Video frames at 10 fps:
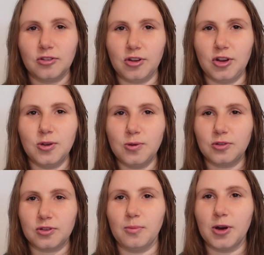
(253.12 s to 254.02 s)
to use
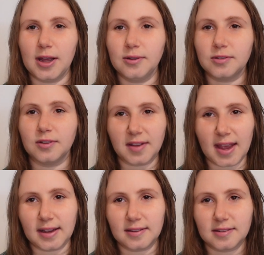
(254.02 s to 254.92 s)
someone else's
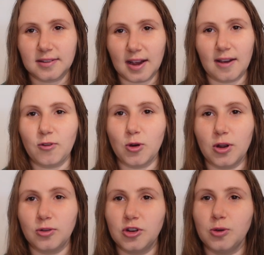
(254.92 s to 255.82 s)
eggs to have your
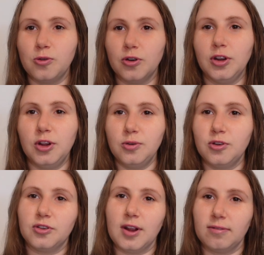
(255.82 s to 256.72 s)
own children. You
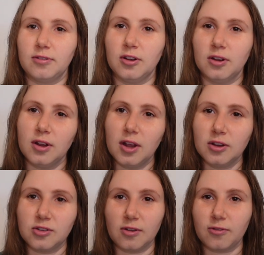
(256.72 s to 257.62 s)
just have to
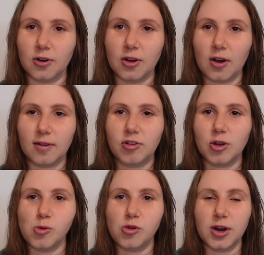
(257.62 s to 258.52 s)
suffer and not have
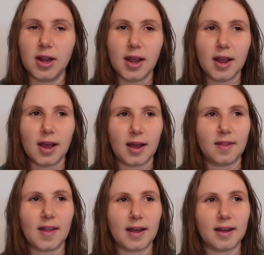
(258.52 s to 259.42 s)
children.
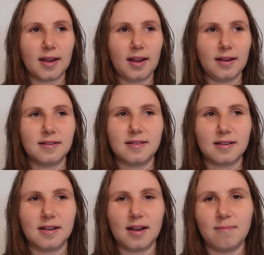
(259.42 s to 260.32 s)
And that is
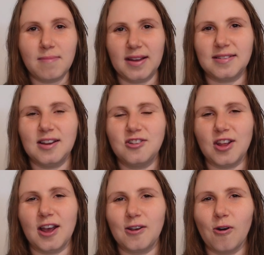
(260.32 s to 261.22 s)
a message
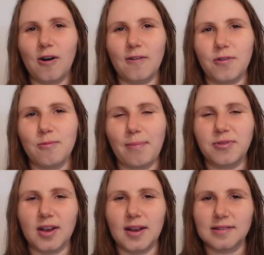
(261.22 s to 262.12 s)
that I got off the
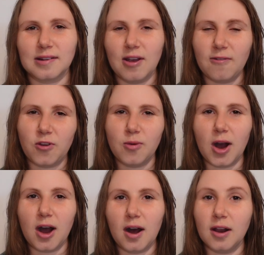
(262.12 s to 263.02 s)
website. So if you
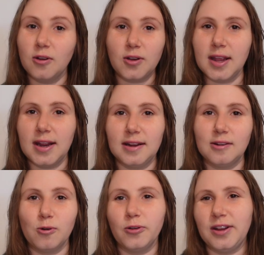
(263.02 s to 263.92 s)
are looking in
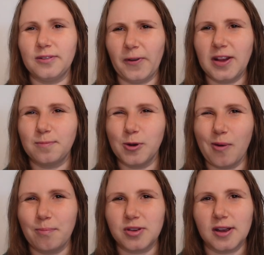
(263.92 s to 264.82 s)
all these Facebook
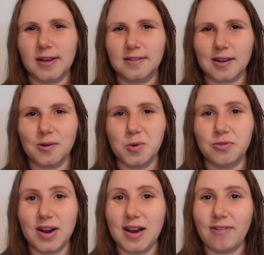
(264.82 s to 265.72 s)
websites, I would
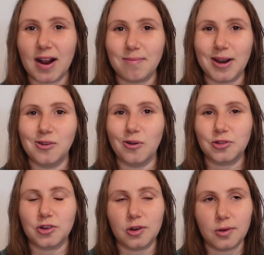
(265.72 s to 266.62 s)
really recommend not
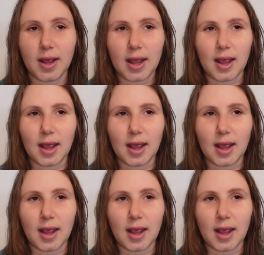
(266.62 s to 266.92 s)
to,